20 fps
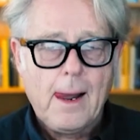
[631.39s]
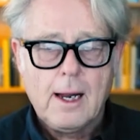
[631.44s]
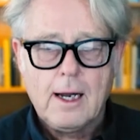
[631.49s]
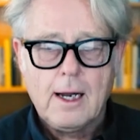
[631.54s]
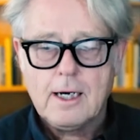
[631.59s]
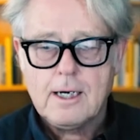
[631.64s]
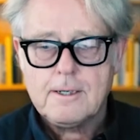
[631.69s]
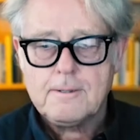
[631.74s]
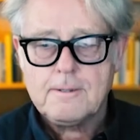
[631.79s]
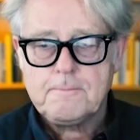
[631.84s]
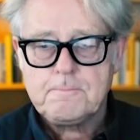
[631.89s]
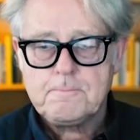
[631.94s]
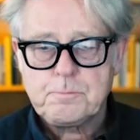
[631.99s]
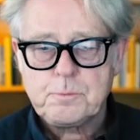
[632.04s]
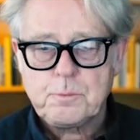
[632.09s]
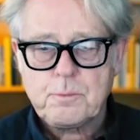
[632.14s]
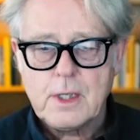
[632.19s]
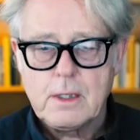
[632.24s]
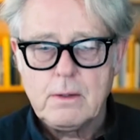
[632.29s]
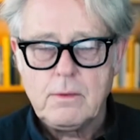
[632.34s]
um,
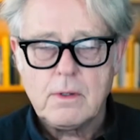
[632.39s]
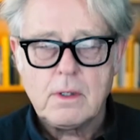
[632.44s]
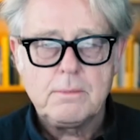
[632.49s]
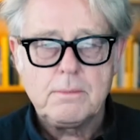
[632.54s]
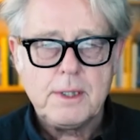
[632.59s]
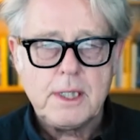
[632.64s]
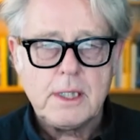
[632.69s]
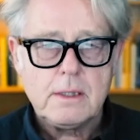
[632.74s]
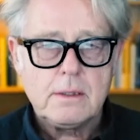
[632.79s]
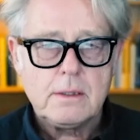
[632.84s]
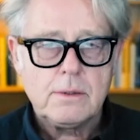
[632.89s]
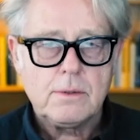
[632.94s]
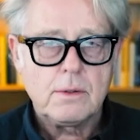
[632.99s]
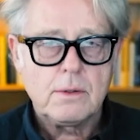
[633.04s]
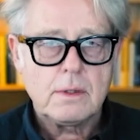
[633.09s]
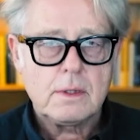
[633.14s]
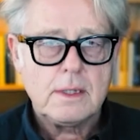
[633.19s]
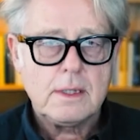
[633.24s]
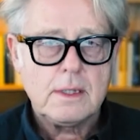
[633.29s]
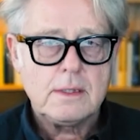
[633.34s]
you are being
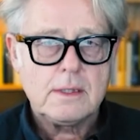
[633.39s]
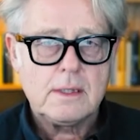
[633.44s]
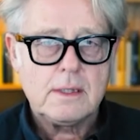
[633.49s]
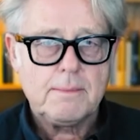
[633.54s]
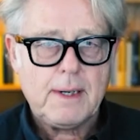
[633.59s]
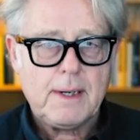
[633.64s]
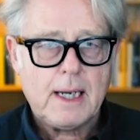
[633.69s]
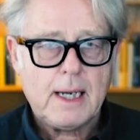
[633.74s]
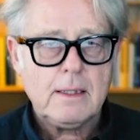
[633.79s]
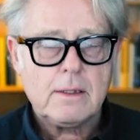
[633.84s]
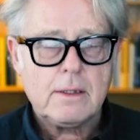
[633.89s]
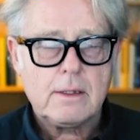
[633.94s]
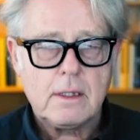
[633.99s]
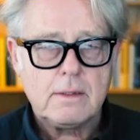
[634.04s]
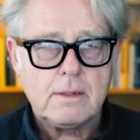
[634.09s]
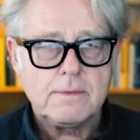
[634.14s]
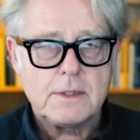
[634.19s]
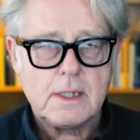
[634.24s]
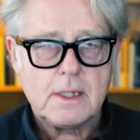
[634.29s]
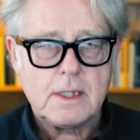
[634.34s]
taught these demand
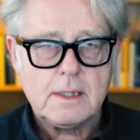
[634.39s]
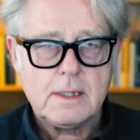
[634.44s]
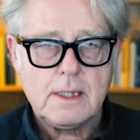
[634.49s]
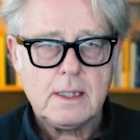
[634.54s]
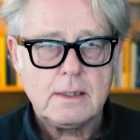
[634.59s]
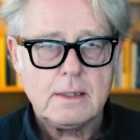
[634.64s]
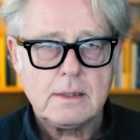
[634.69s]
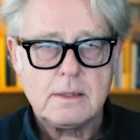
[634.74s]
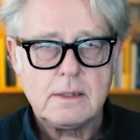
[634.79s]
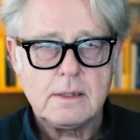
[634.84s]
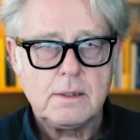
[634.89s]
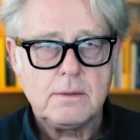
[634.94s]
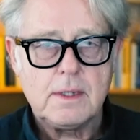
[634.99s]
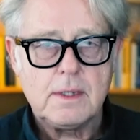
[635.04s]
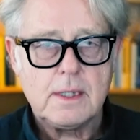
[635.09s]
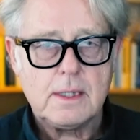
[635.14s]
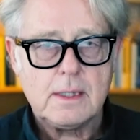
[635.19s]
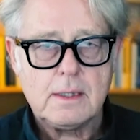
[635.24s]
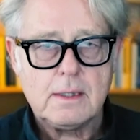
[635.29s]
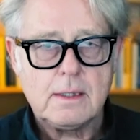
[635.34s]
curves that tells you
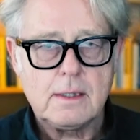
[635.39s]
that